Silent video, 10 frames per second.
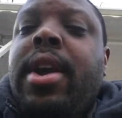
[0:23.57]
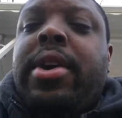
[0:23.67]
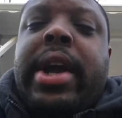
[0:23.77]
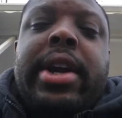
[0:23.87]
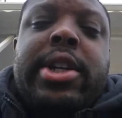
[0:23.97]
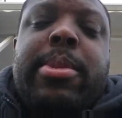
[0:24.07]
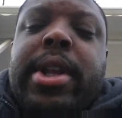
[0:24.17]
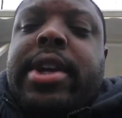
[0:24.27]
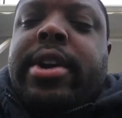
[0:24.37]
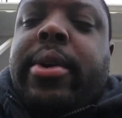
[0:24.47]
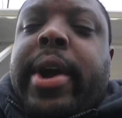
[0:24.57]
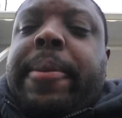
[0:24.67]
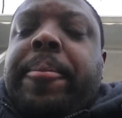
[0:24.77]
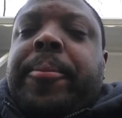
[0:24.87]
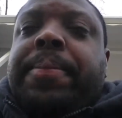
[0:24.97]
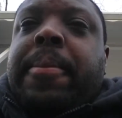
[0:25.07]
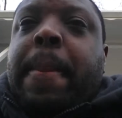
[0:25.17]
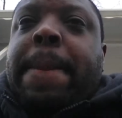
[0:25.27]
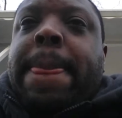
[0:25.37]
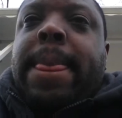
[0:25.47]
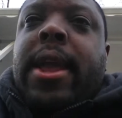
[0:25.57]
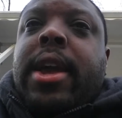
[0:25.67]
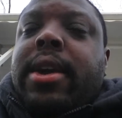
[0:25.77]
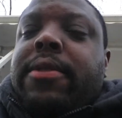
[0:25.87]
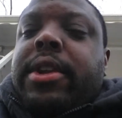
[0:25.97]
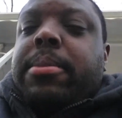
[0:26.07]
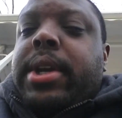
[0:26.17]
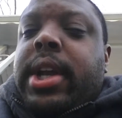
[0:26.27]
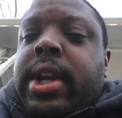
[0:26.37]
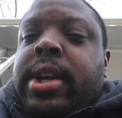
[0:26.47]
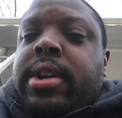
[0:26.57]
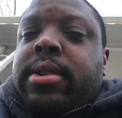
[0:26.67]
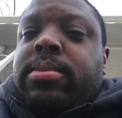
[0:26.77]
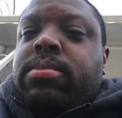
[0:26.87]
Okay, here's my theory, right? If in the beginning,